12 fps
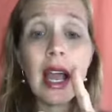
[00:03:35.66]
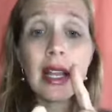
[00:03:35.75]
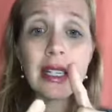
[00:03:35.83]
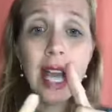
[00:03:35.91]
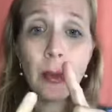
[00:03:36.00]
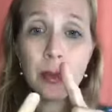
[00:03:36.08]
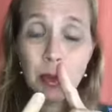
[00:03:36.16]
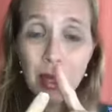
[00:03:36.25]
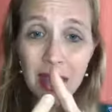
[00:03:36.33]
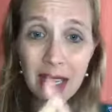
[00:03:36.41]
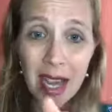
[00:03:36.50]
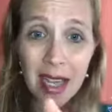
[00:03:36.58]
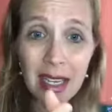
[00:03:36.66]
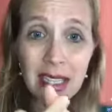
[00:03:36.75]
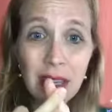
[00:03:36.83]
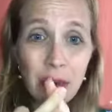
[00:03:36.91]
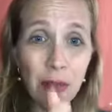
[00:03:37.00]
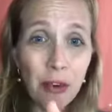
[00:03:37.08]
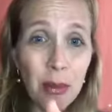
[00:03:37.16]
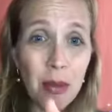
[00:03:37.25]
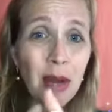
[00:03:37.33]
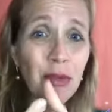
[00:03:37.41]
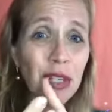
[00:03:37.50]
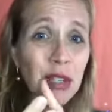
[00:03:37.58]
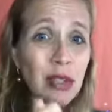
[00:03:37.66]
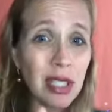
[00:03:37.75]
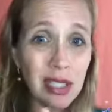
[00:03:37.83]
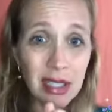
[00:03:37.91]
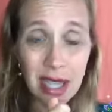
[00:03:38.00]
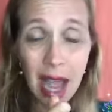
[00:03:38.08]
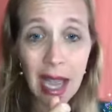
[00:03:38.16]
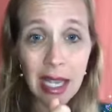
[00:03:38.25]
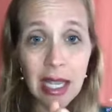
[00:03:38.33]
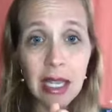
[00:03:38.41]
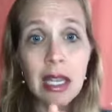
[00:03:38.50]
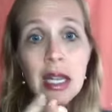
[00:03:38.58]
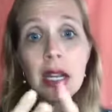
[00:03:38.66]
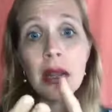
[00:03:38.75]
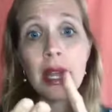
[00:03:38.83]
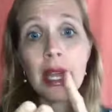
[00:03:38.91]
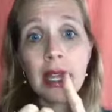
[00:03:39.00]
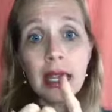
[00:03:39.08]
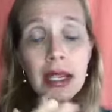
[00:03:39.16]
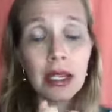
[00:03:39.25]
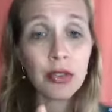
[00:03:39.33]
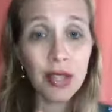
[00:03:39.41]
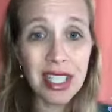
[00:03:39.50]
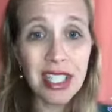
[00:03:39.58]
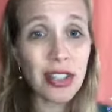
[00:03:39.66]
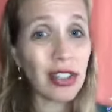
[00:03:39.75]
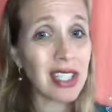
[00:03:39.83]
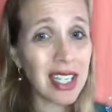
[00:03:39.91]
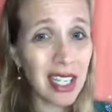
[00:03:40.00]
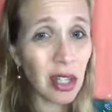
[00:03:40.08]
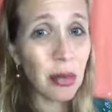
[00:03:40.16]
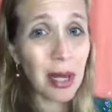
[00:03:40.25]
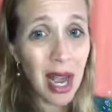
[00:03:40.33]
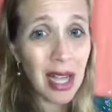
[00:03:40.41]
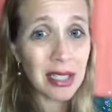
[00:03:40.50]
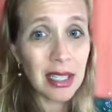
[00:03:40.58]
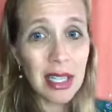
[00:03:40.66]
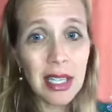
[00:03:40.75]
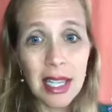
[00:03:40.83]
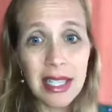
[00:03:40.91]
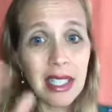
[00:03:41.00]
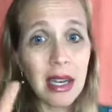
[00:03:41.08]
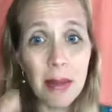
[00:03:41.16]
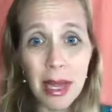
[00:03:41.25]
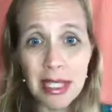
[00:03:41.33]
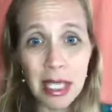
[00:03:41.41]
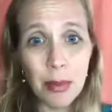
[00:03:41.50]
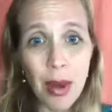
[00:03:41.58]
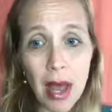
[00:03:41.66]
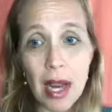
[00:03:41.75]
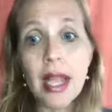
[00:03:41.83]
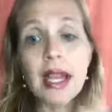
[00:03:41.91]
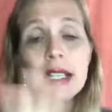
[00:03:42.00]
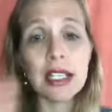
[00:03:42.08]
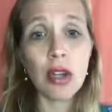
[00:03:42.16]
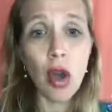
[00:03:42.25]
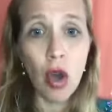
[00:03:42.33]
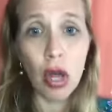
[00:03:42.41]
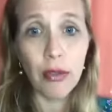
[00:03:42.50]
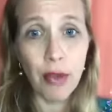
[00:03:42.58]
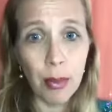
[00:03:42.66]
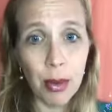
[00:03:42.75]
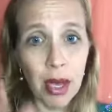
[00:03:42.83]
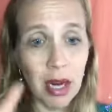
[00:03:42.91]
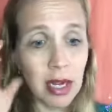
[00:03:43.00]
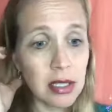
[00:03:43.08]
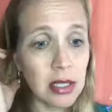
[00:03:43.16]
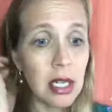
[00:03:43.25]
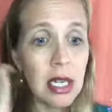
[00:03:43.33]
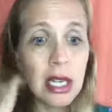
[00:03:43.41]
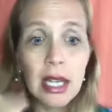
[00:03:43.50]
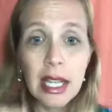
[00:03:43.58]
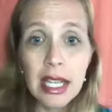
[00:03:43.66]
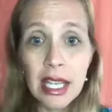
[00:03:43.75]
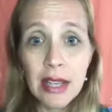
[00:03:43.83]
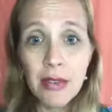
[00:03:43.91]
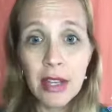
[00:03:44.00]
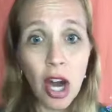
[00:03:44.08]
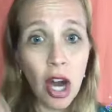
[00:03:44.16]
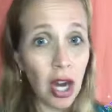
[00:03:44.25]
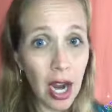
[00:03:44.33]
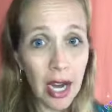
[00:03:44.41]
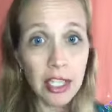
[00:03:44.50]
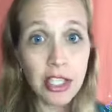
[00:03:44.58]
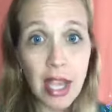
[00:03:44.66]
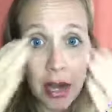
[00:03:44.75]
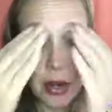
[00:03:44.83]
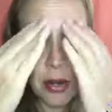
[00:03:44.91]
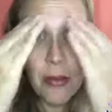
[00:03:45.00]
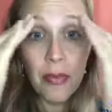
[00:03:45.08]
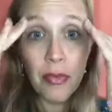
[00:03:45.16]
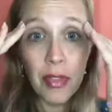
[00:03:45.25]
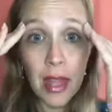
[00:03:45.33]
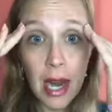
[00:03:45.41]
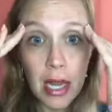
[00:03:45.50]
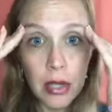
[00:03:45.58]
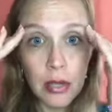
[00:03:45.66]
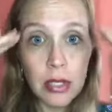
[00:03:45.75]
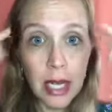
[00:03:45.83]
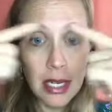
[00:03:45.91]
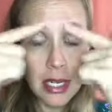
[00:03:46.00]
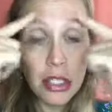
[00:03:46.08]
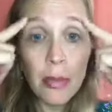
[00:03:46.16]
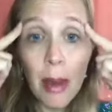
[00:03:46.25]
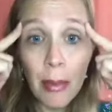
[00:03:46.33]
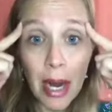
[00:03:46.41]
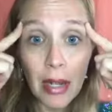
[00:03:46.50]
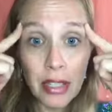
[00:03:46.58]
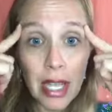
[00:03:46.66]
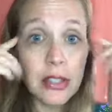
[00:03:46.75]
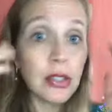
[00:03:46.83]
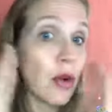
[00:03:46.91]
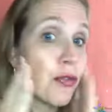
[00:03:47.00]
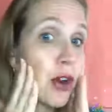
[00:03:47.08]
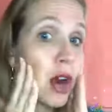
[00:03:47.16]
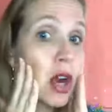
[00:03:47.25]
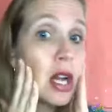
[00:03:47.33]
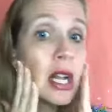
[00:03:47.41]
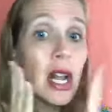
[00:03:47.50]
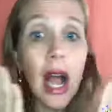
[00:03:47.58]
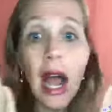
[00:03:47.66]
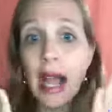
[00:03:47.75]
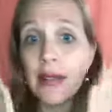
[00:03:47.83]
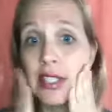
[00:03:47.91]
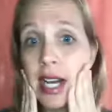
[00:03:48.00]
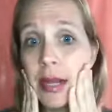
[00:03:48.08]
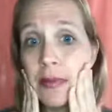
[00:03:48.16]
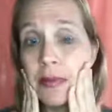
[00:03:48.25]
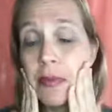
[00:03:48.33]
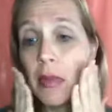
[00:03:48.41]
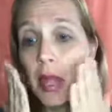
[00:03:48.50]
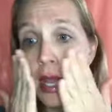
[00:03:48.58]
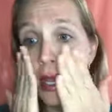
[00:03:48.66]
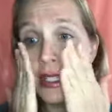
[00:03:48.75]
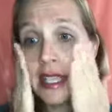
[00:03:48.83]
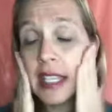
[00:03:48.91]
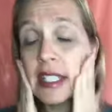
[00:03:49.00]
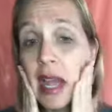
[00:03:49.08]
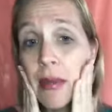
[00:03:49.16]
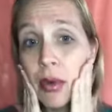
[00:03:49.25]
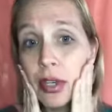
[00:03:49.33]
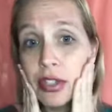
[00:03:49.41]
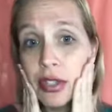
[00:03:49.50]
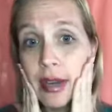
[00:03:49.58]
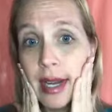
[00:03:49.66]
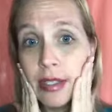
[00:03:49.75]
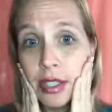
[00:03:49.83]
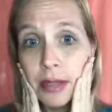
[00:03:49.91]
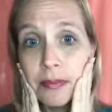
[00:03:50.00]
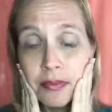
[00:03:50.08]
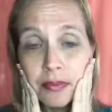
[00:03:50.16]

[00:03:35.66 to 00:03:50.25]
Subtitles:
helps with tightness and firming, reduces sagging. It increases your skin luminosity. It's an amazing product, and it's in all of our products. Even our eyeshadow that I use. I didn't do my brows yet. So far, I've done daytime moisturizer.